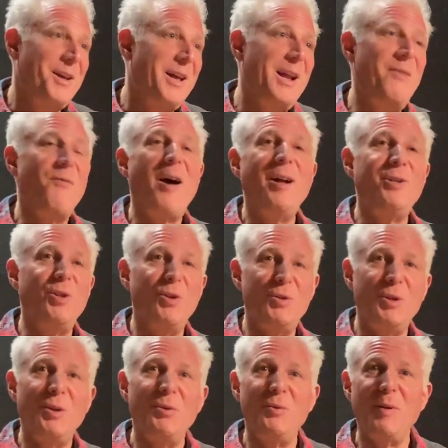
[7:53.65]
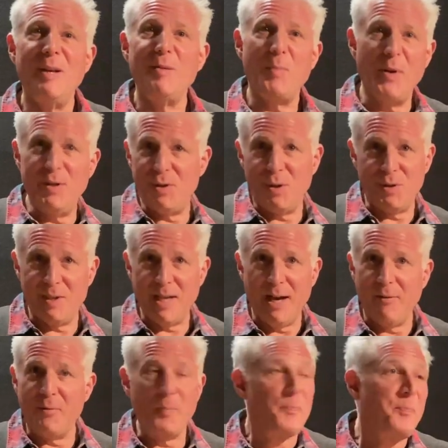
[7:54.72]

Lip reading: invite you to experience yourself.